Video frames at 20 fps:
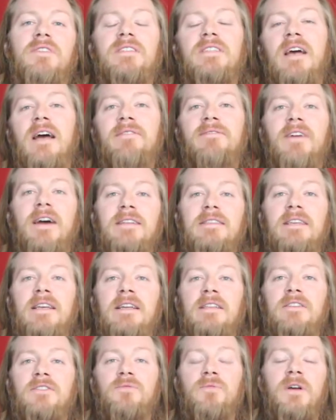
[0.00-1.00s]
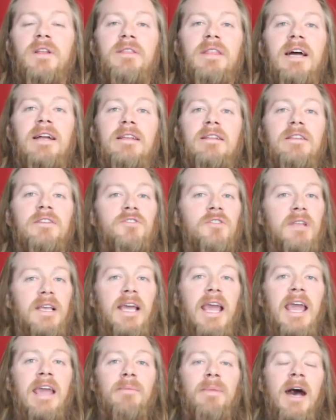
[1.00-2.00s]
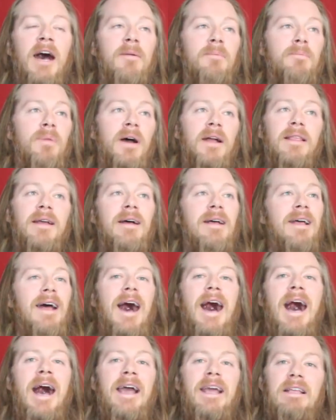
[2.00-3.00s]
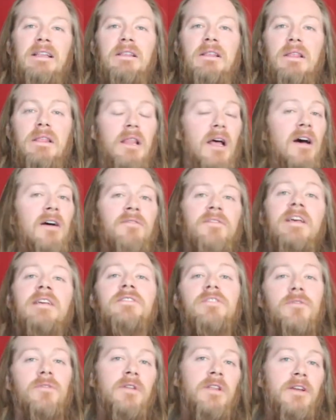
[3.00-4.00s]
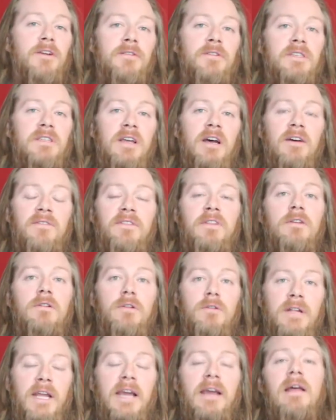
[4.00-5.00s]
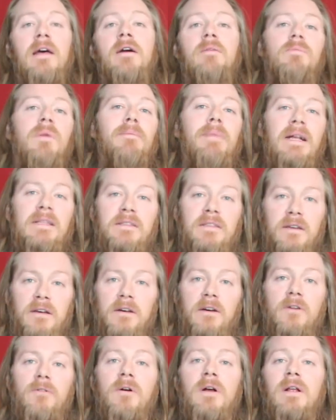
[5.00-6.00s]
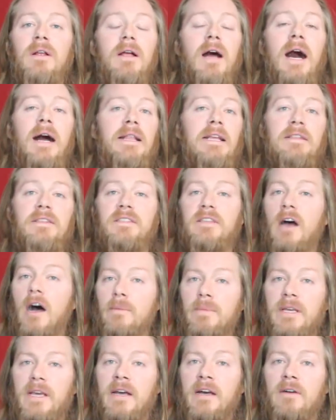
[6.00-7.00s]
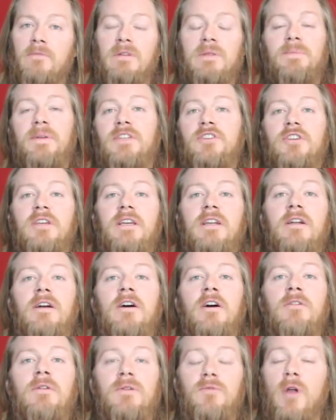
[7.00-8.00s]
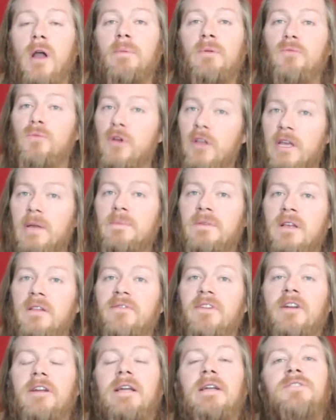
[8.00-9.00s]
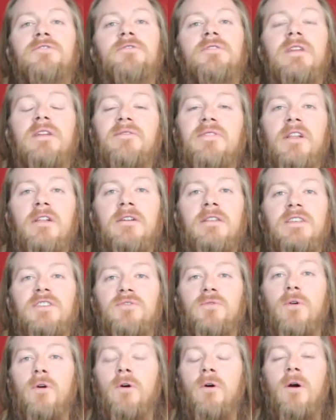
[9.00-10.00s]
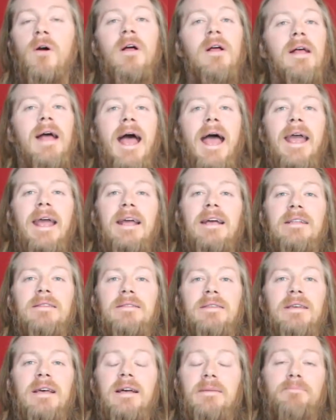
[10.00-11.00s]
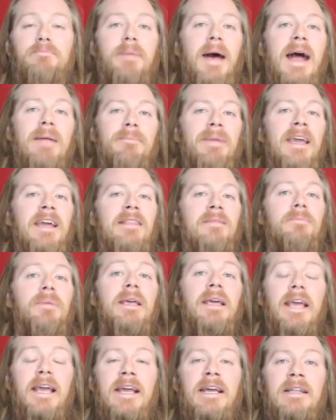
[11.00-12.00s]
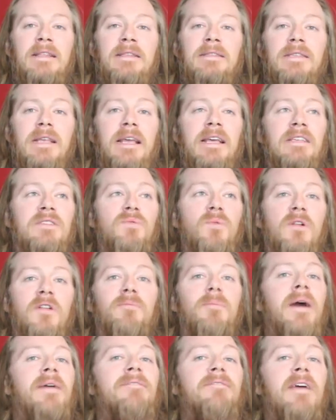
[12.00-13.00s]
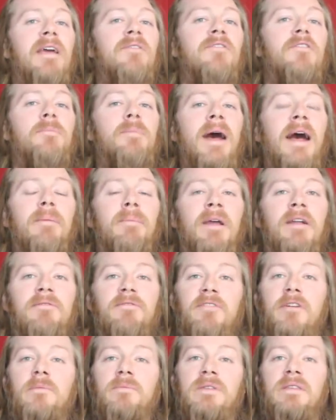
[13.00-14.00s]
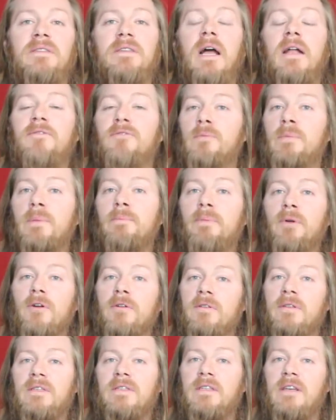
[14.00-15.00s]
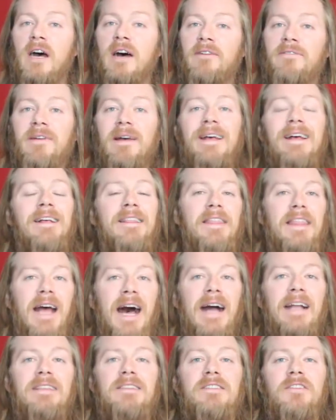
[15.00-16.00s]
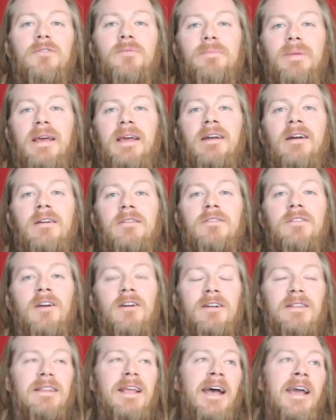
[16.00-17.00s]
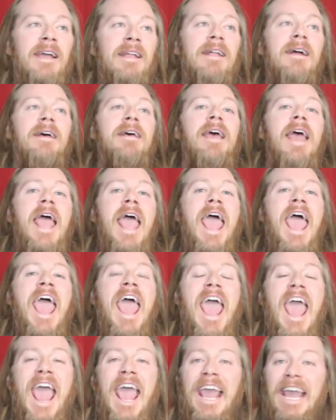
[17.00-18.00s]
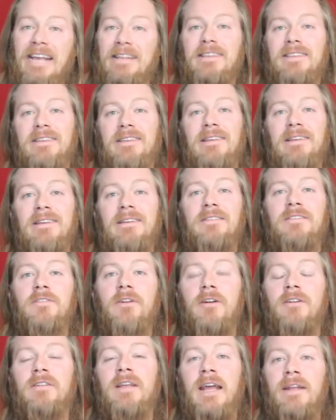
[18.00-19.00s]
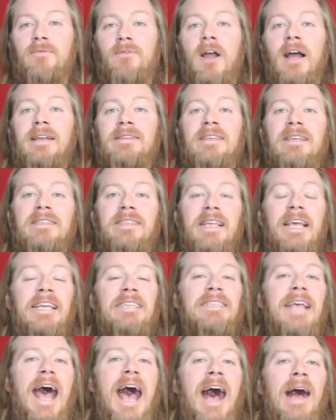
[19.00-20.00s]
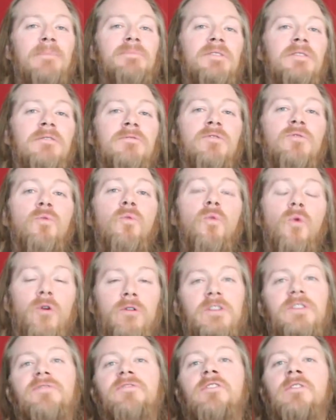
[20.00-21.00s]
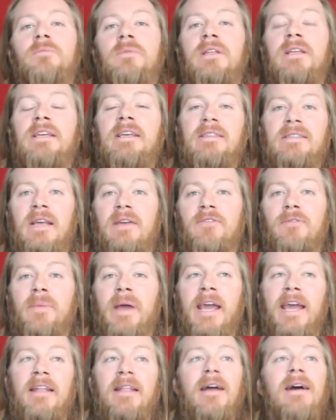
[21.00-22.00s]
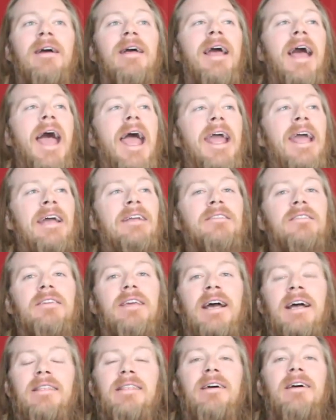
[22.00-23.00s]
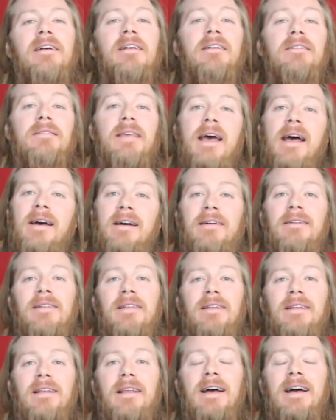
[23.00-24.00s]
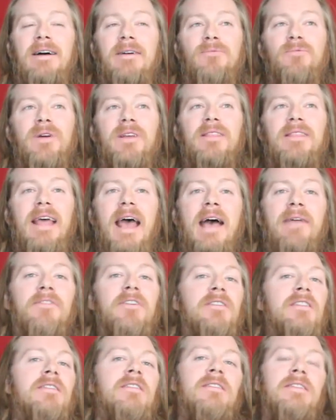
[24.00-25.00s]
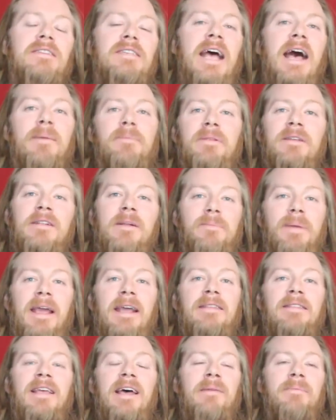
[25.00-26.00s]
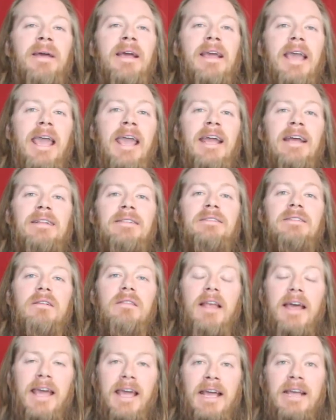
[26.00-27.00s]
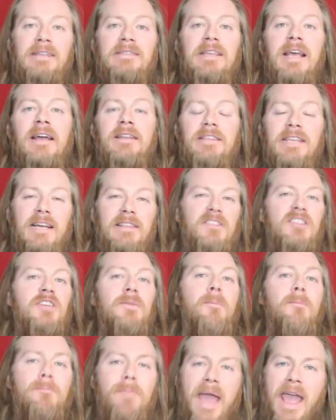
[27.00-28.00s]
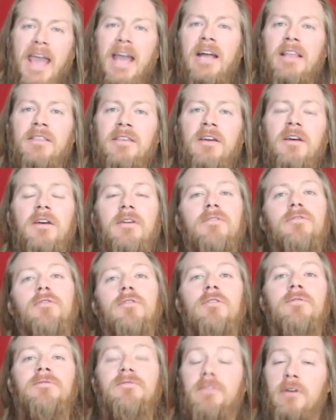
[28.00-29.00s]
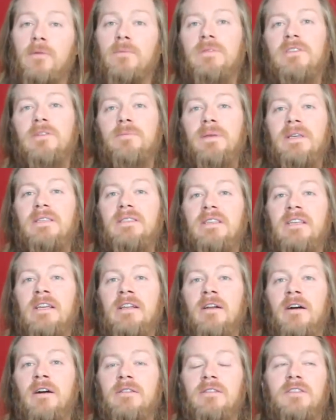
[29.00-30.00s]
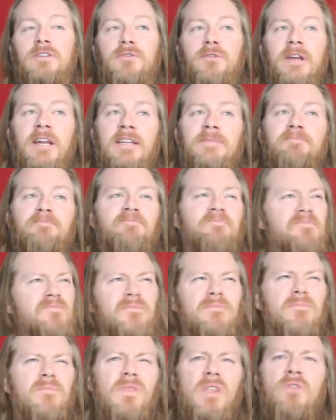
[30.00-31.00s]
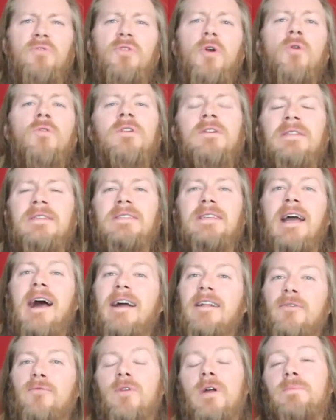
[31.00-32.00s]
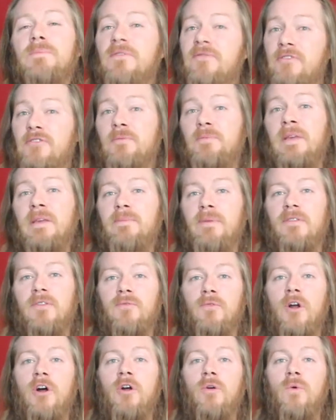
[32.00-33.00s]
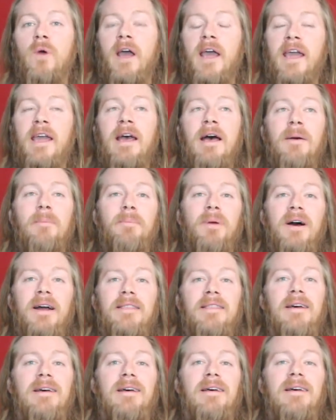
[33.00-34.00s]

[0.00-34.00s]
a sci-fi tinge when that initially came out, but I love his earlier stuff, including Memento, Insomnia with Pacino and Robin Williams in a very interesting villainous role, and Batman Begins is one of my favorite Batman films aside from the Burton stuff. Not so big on Dark Knight. Hate Dark Knight Rises, his absolute worst film that he has ever made. And yet, with everything that has happened in a pandemic and delays and yet demand for films to be seen on screen, Nolan has kind of rubbed a few people the wrong way, but